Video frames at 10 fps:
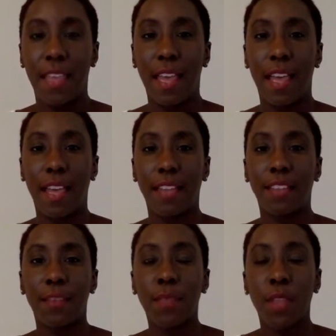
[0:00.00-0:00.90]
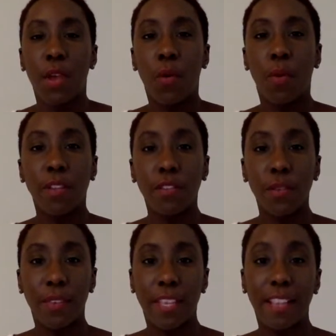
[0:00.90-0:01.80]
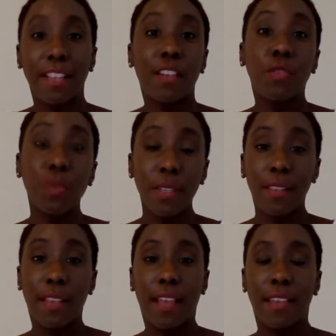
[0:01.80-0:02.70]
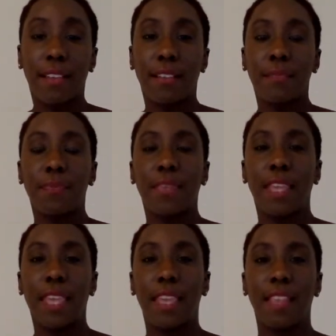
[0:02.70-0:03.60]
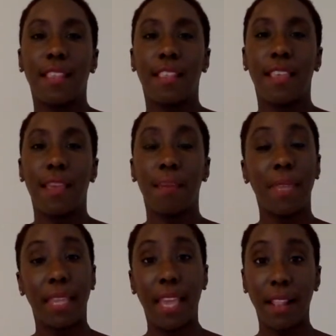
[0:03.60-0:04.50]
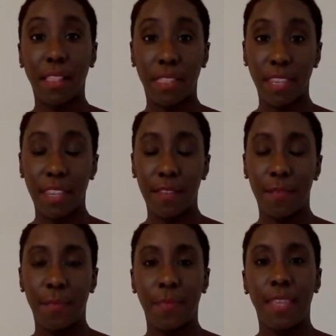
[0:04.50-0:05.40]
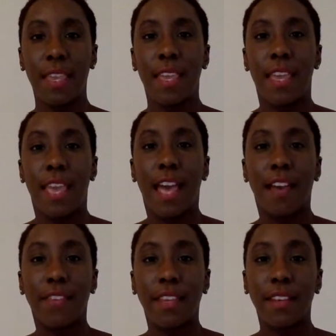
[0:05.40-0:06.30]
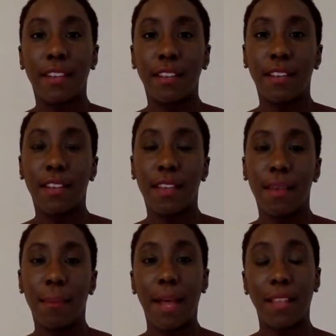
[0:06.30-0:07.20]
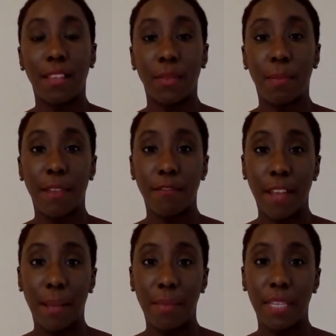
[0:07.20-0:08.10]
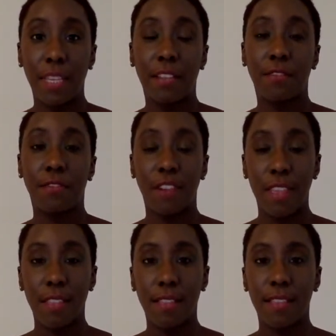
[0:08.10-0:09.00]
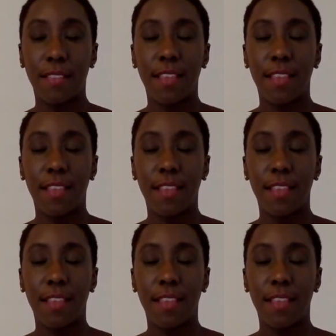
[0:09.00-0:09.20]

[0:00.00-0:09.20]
And one of those things that I do desire is being healthy, having a good balance with my family and friends,